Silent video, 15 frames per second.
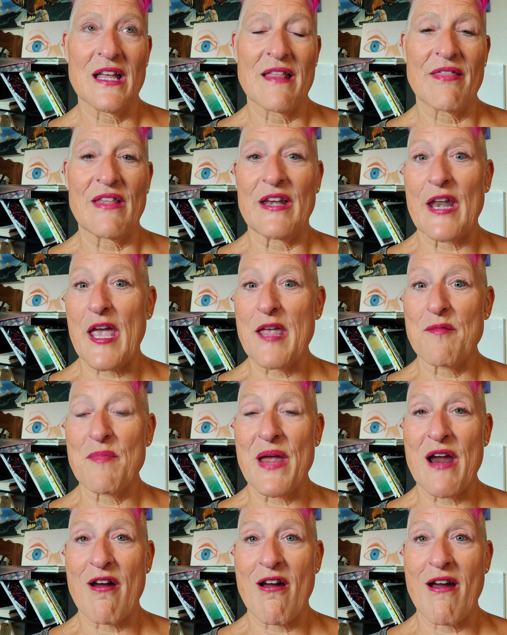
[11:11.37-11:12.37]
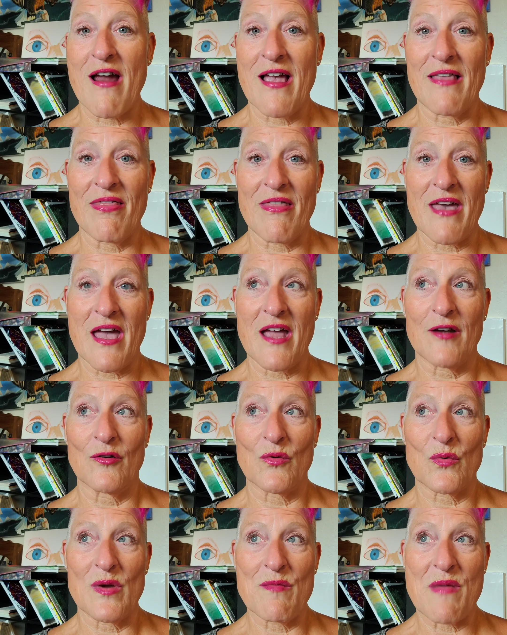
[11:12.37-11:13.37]
the nightmare, and then
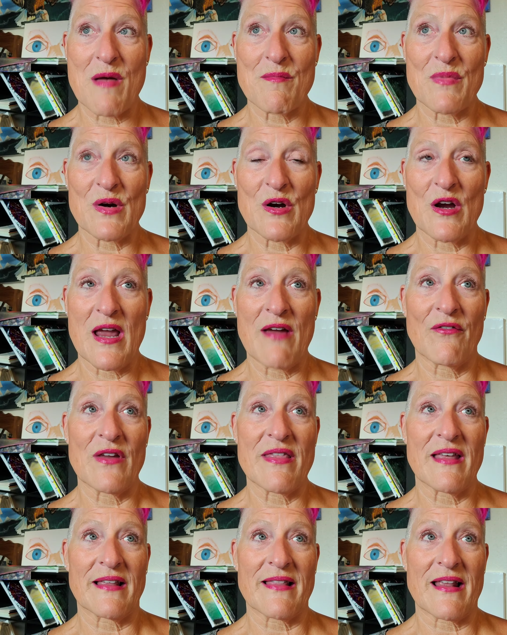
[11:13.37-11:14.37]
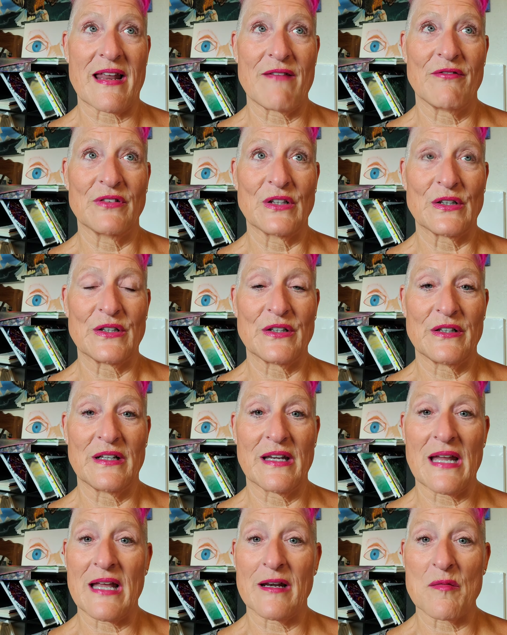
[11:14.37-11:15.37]
remember everything that I've
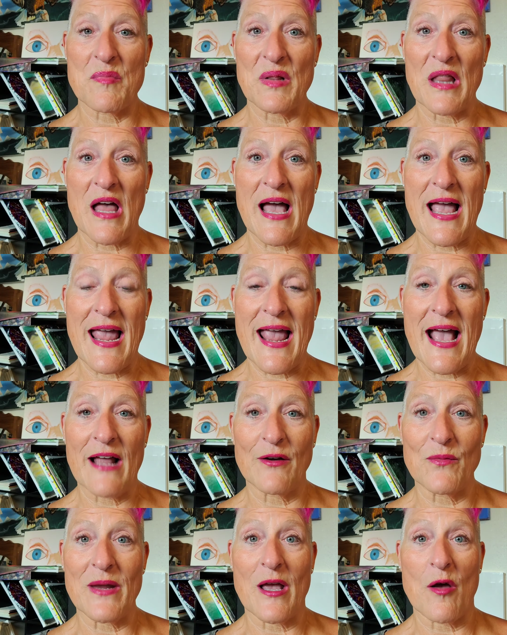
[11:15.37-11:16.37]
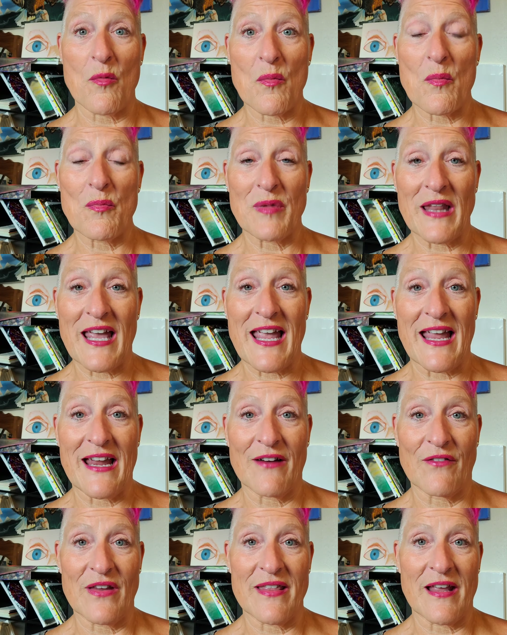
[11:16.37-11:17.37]
learned and apply. How do we play
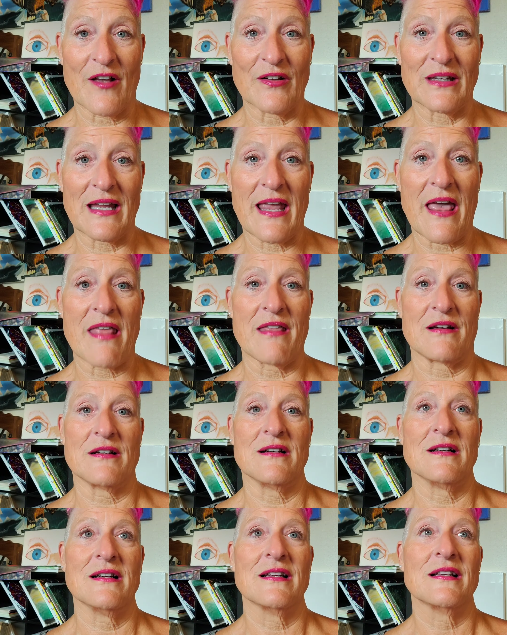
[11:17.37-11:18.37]
everything all together?